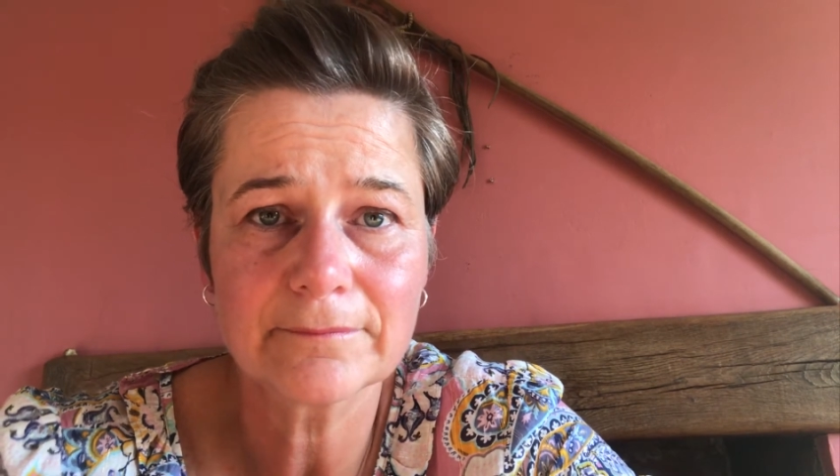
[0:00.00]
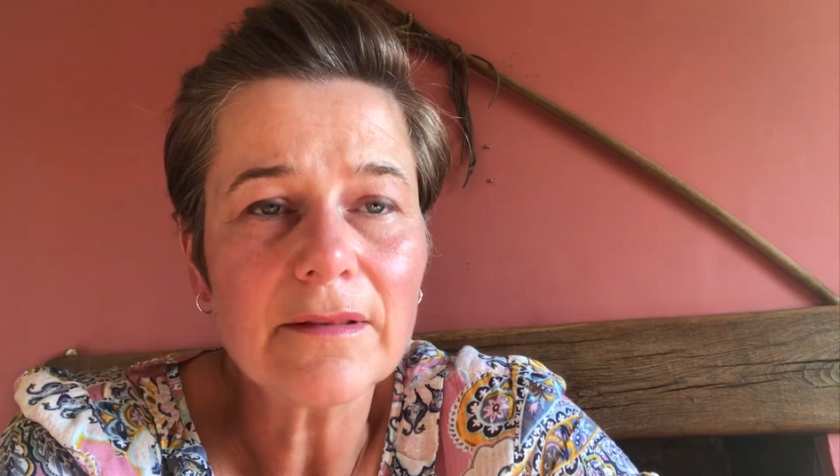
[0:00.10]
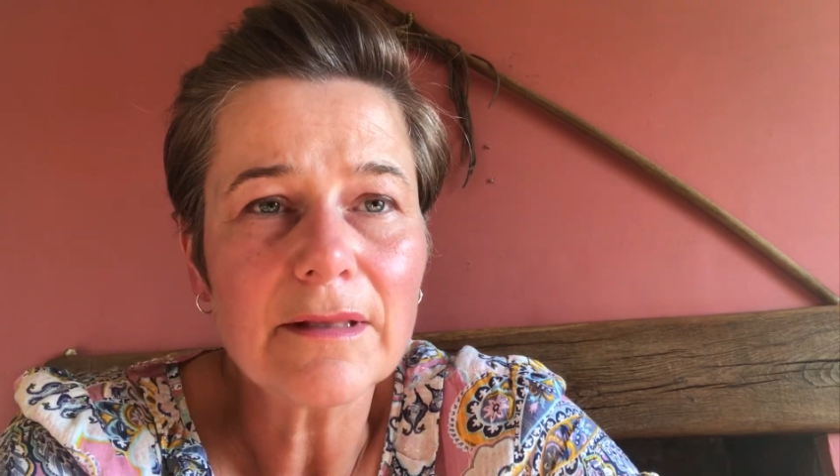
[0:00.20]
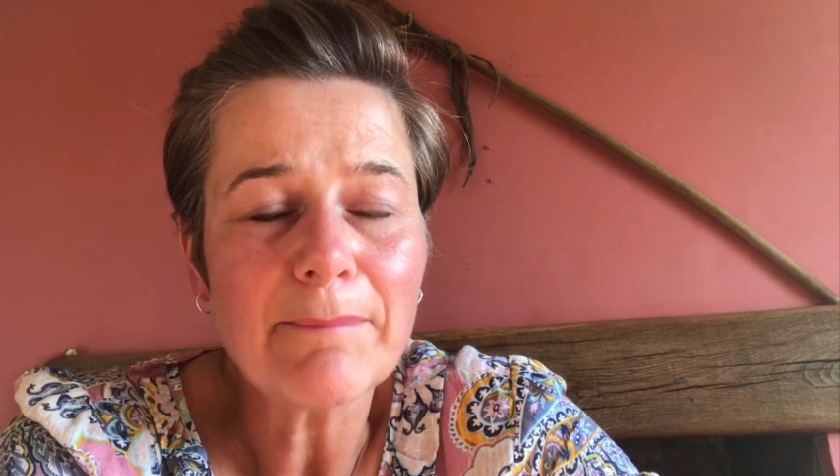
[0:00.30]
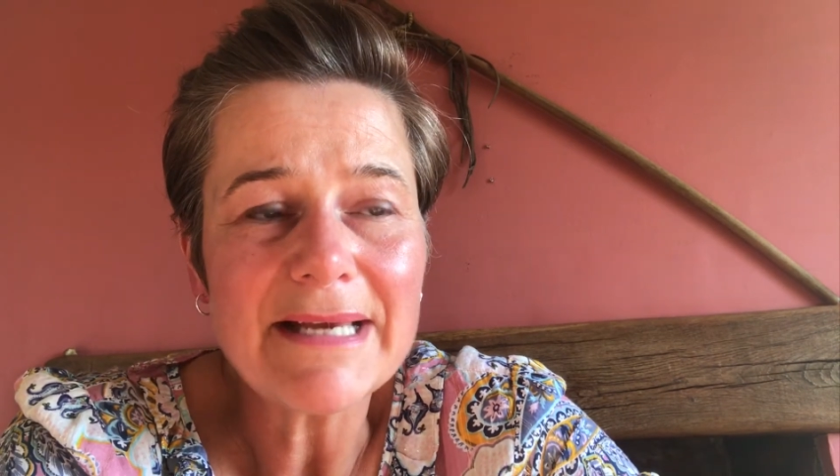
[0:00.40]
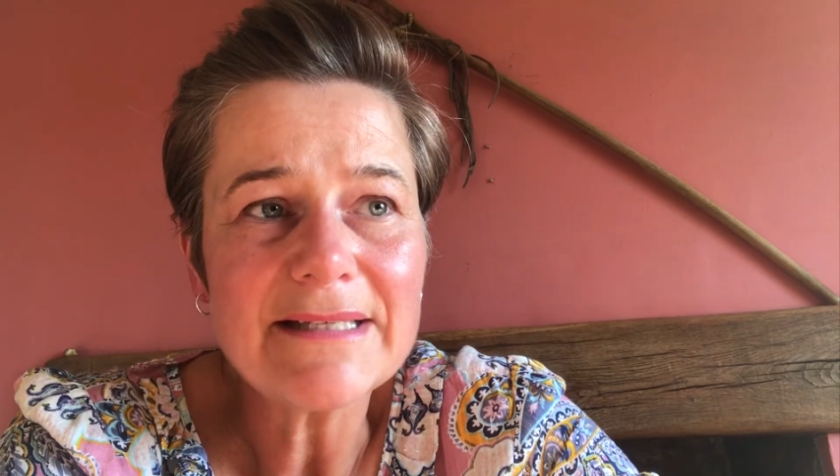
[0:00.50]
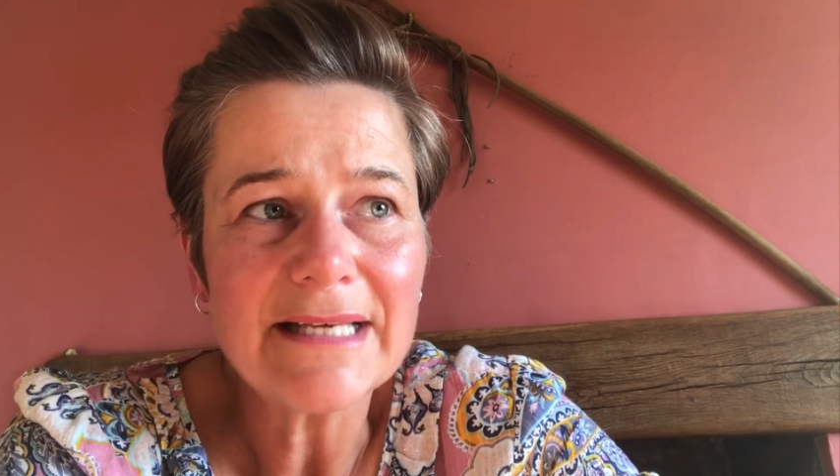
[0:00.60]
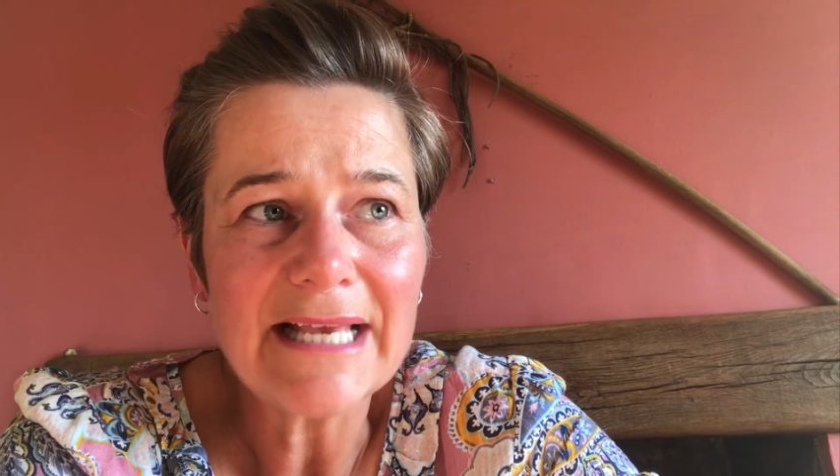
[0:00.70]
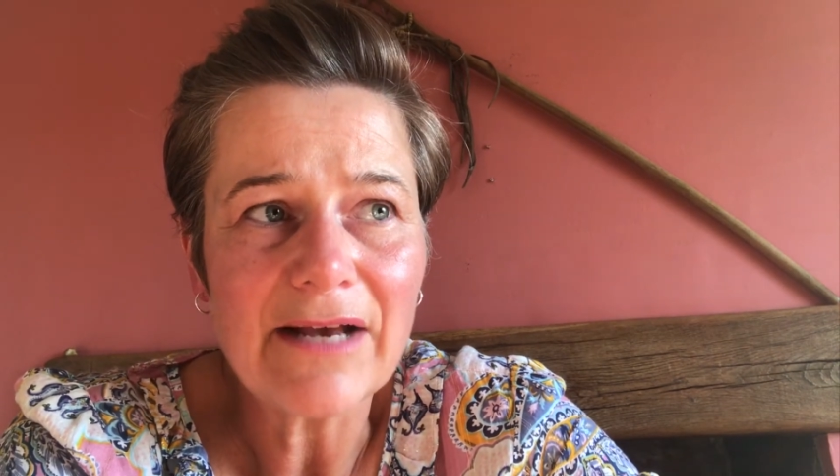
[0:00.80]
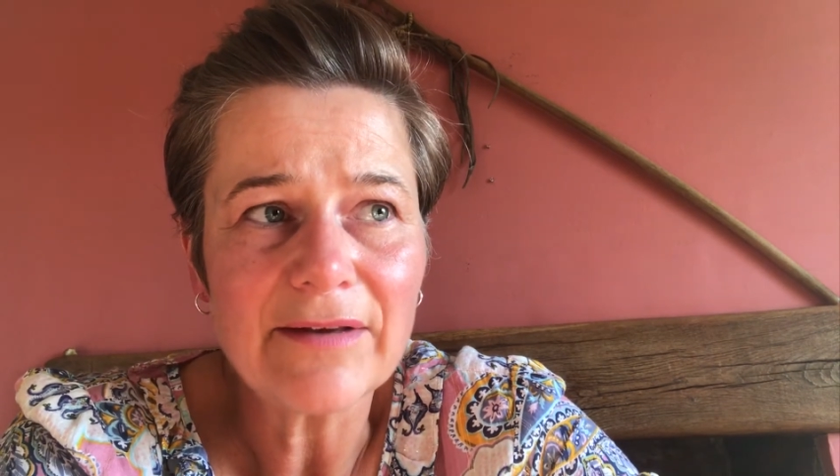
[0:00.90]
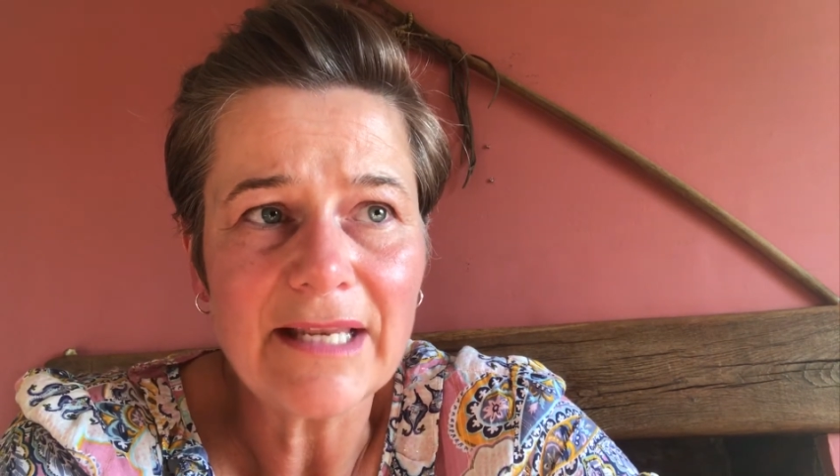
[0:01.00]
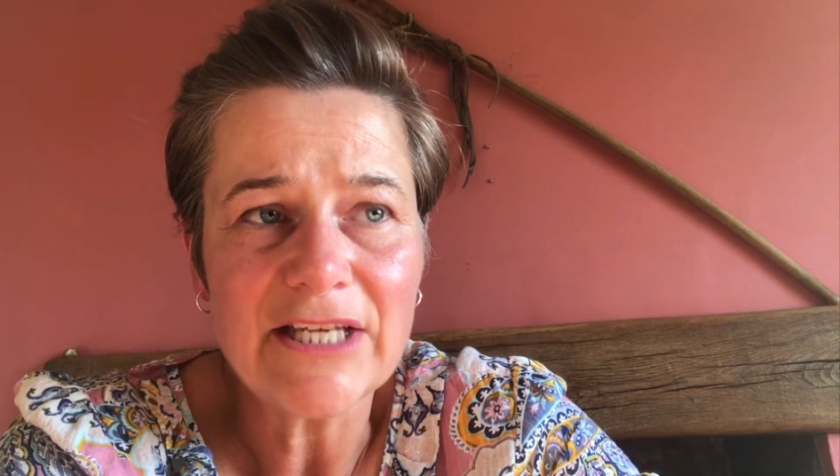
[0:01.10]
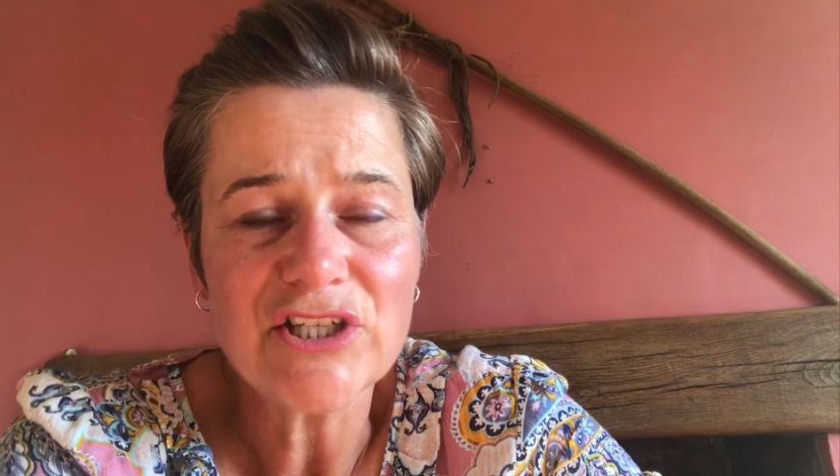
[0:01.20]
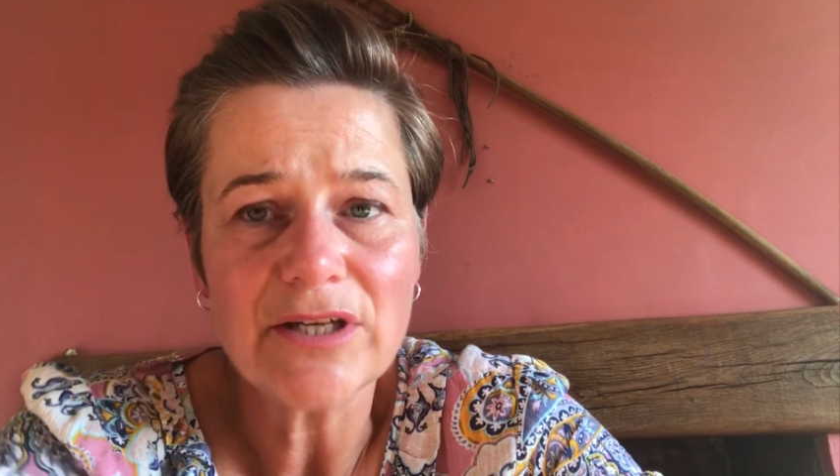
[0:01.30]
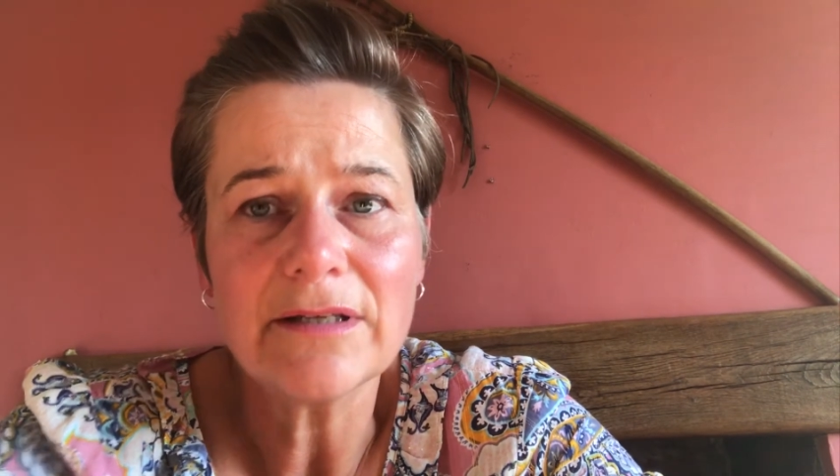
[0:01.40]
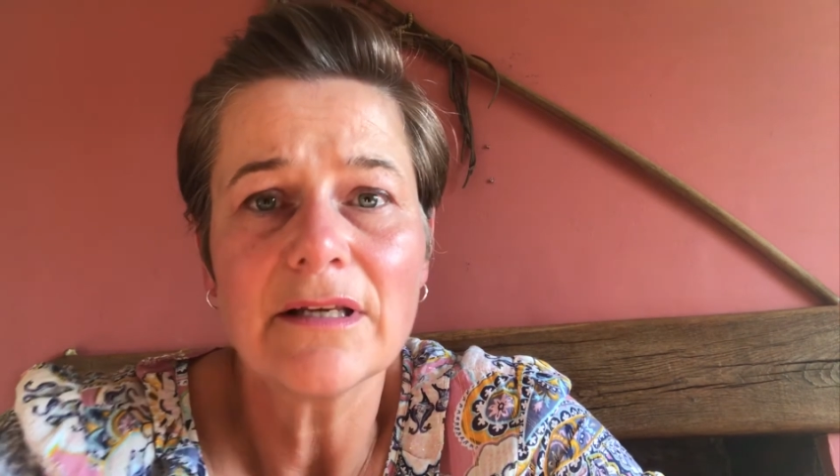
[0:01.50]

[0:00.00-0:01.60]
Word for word: The basic calculation